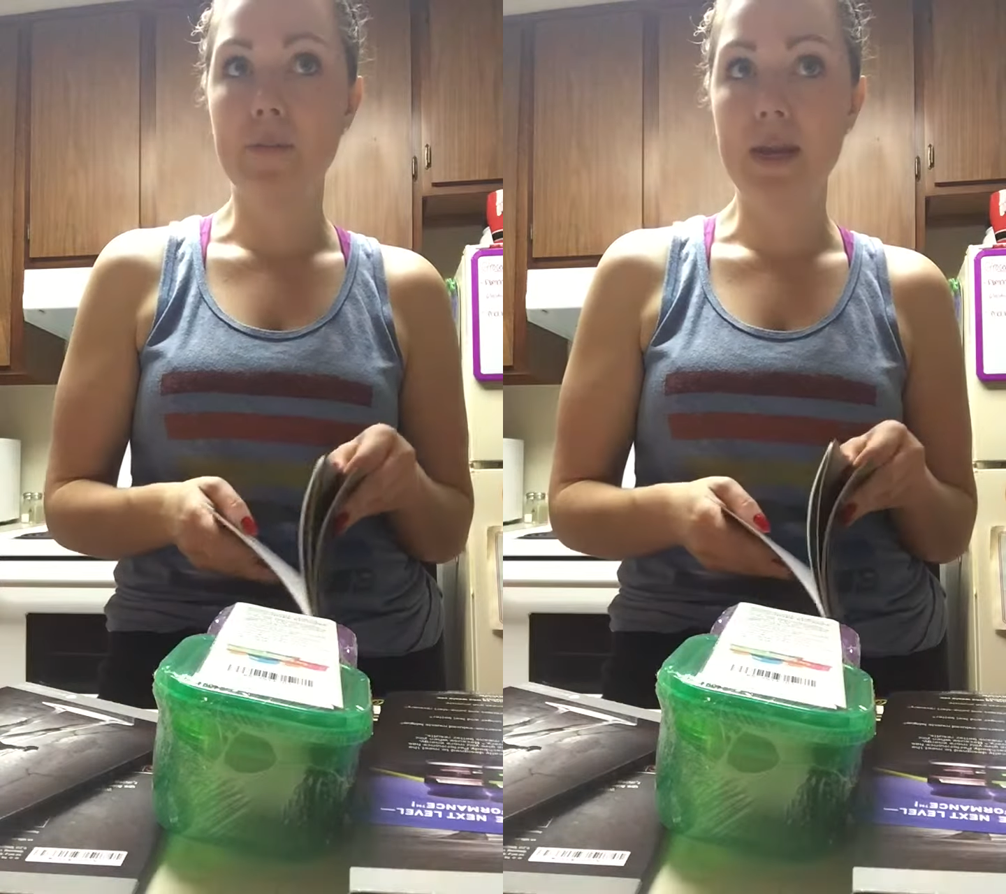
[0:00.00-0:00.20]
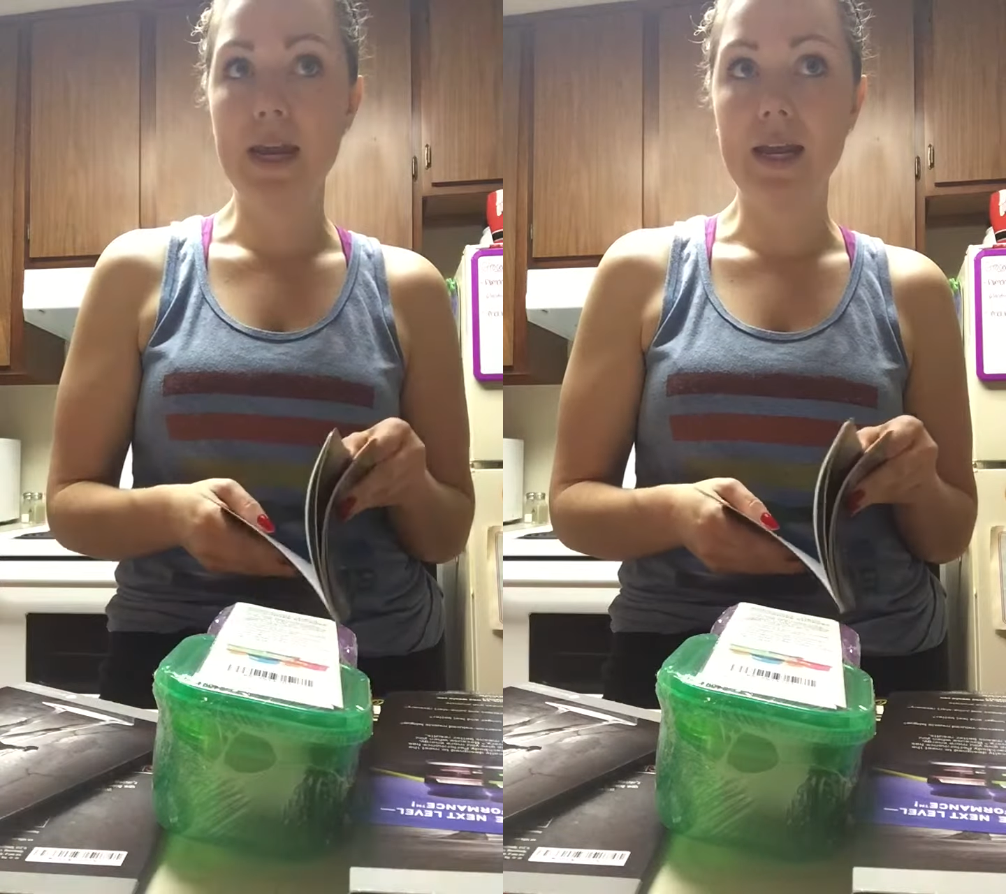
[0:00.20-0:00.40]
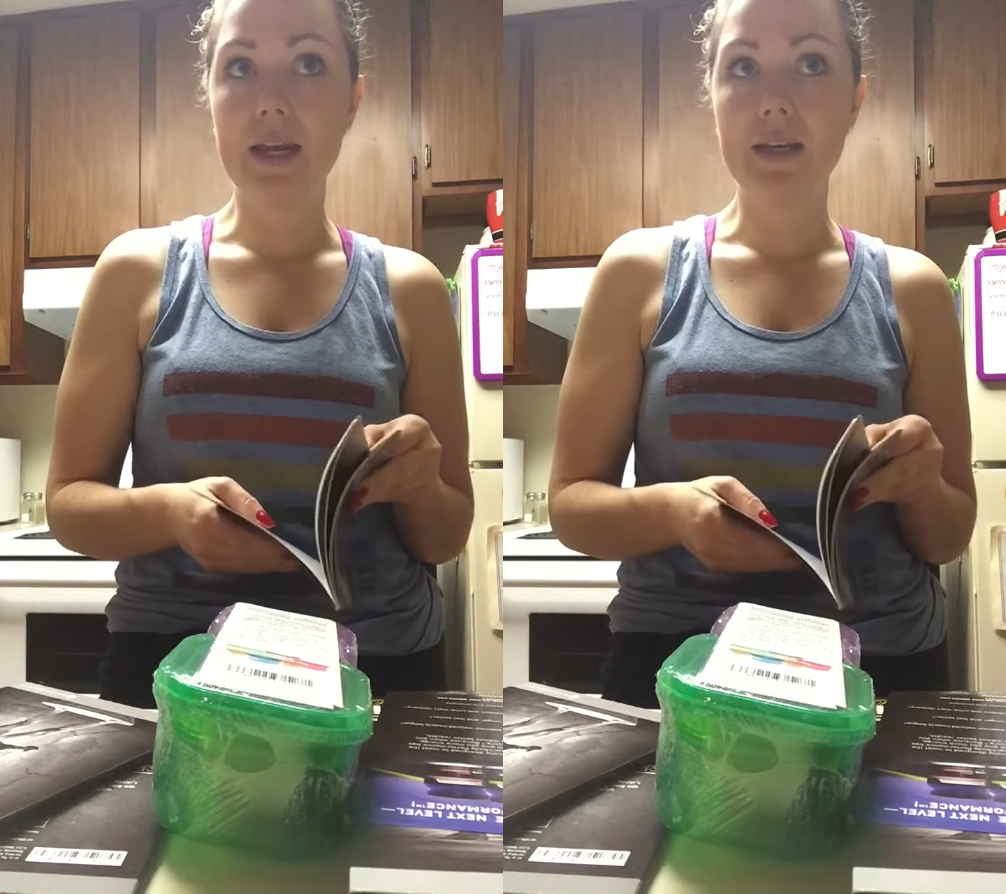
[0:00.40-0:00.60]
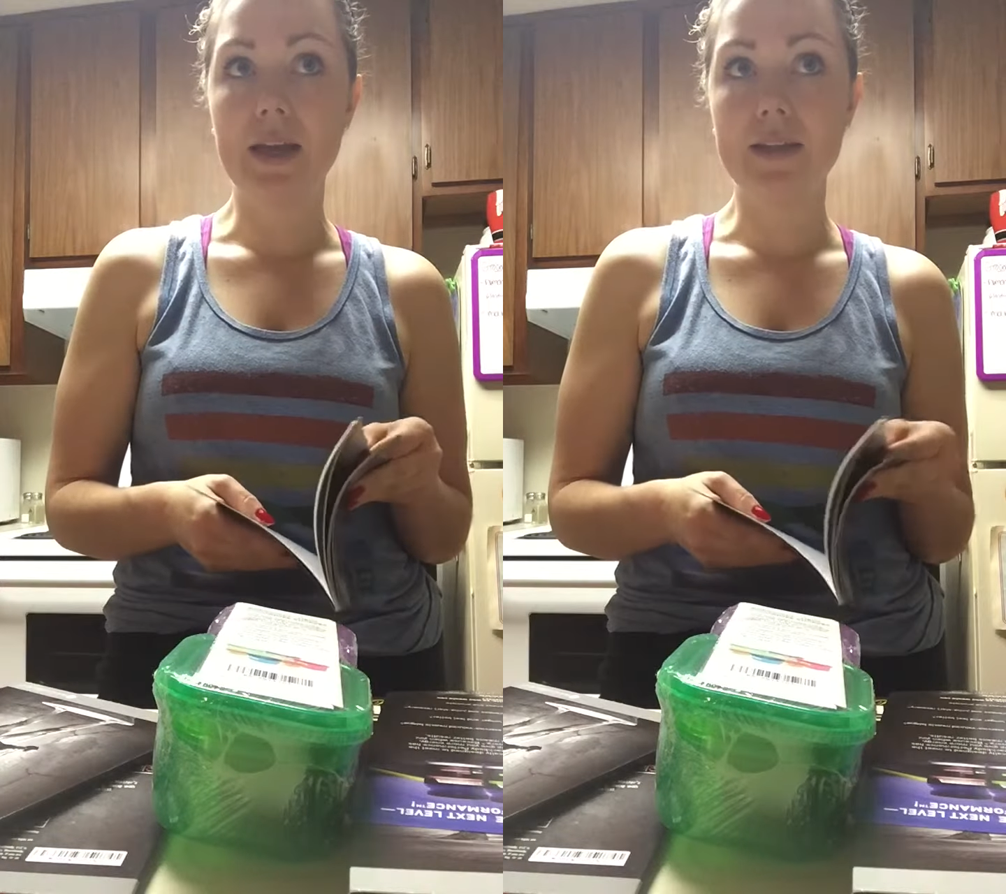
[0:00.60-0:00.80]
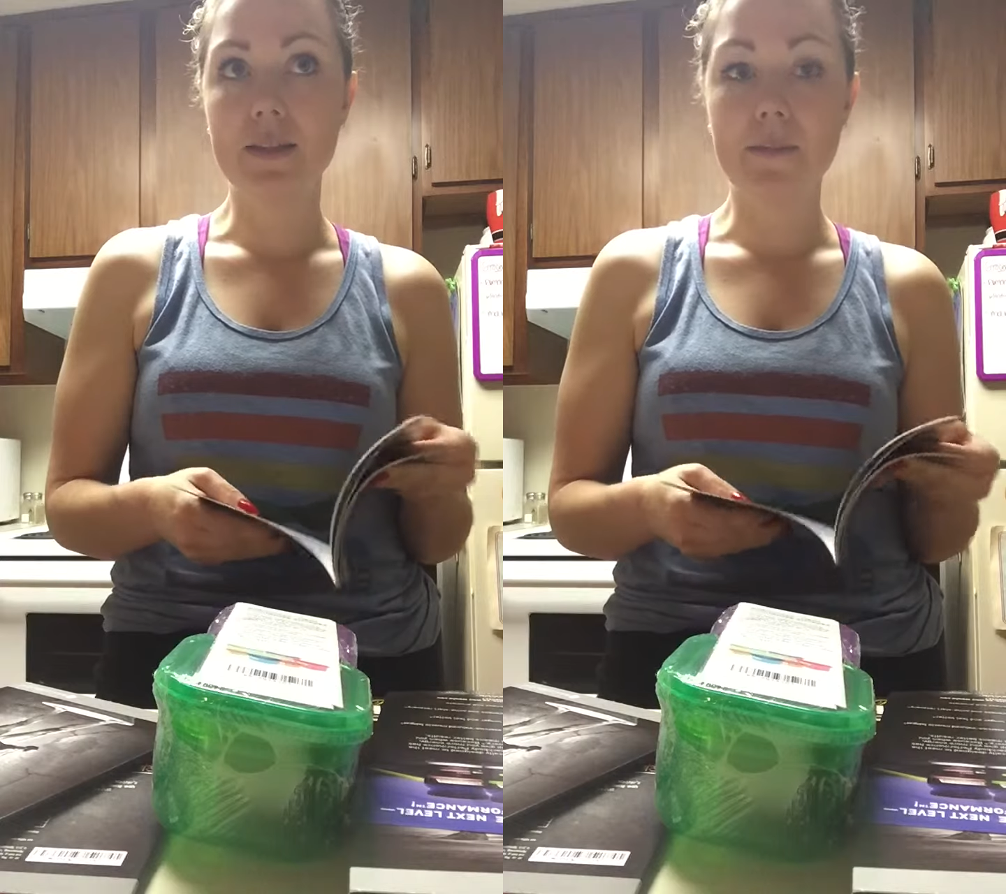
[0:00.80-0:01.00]
banana
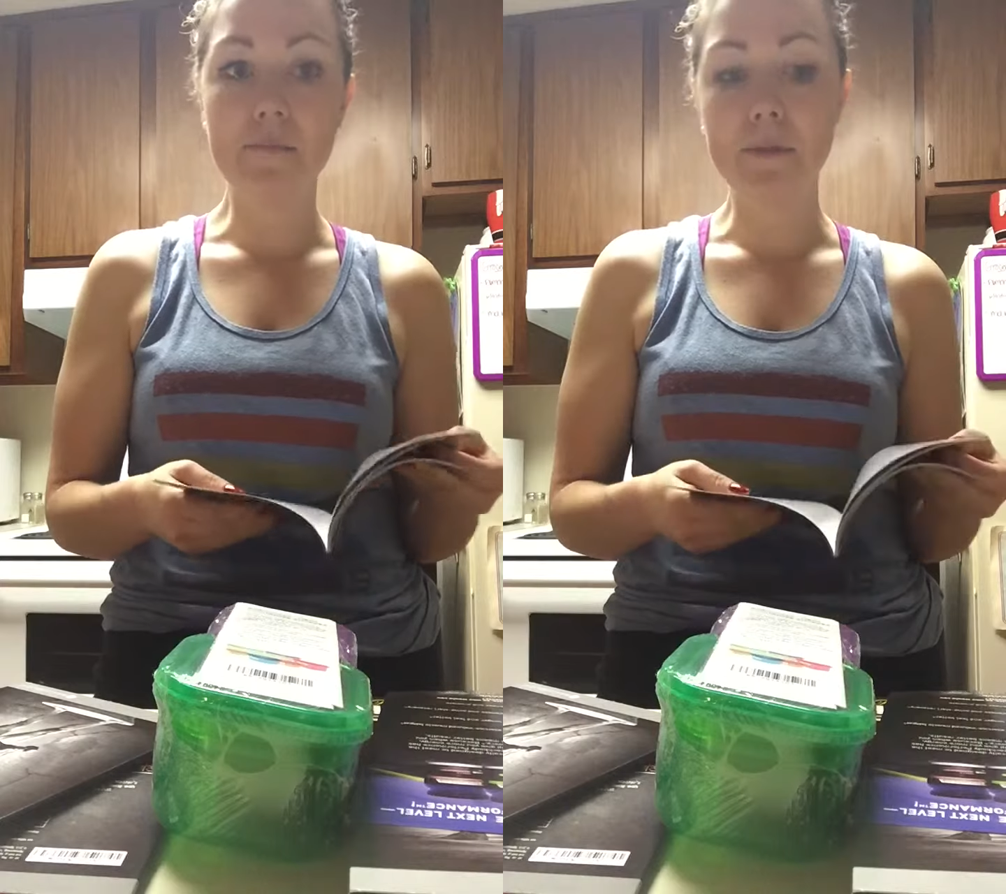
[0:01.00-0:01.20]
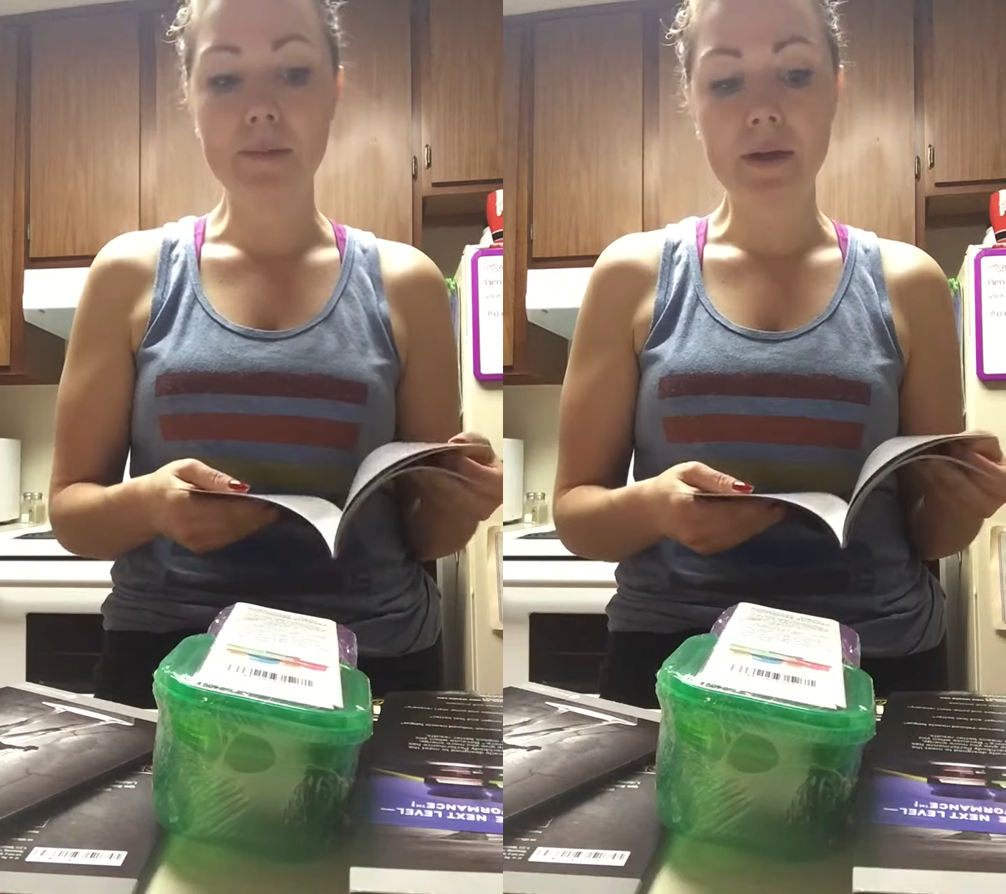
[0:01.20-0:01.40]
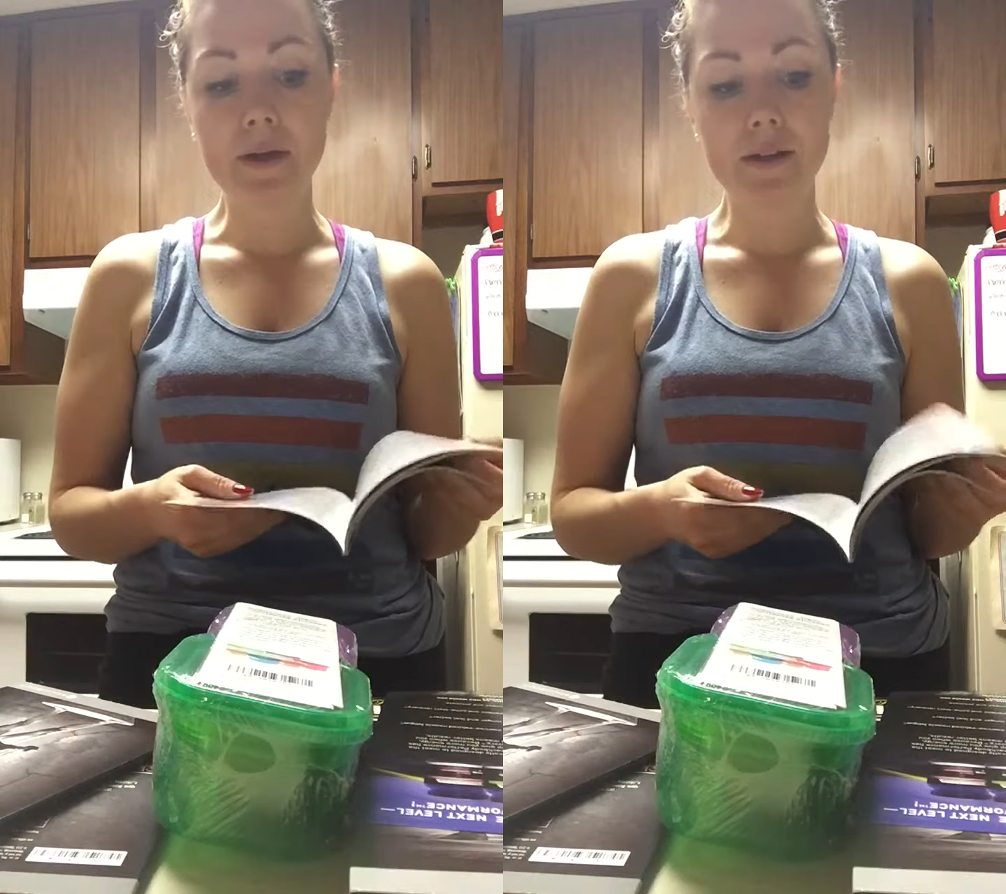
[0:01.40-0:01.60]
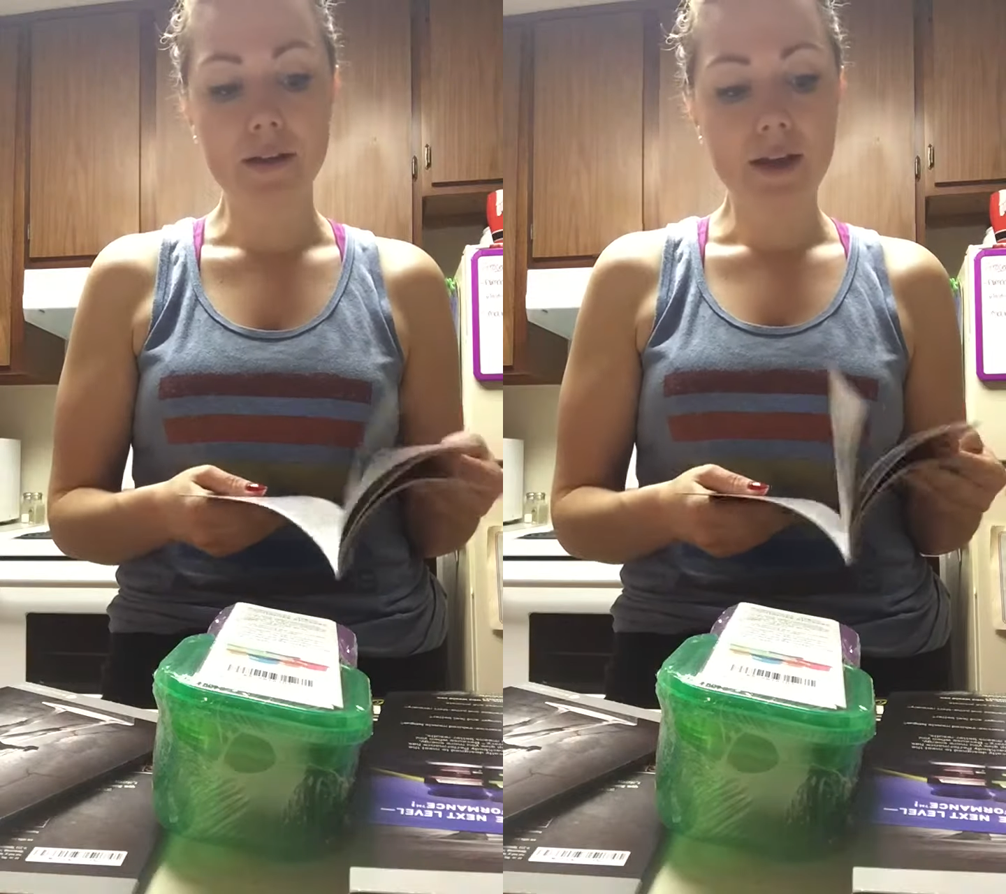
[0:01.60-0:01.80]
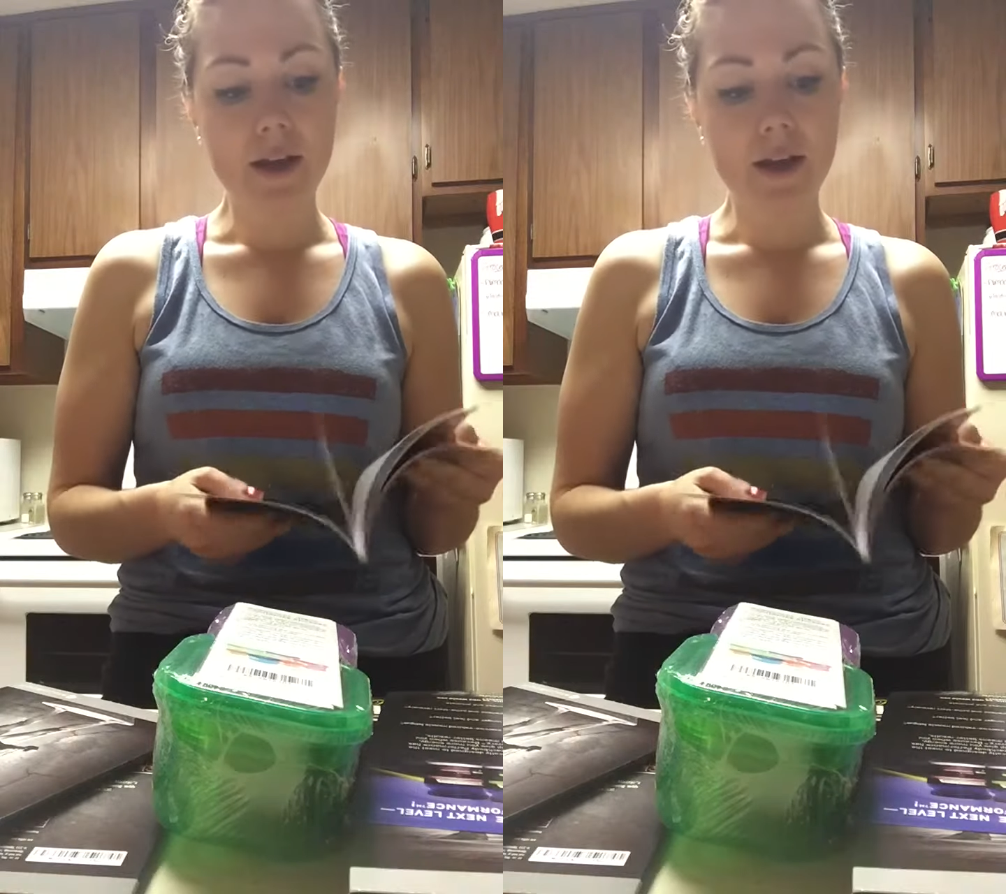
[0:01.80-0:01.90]
and some almond butter.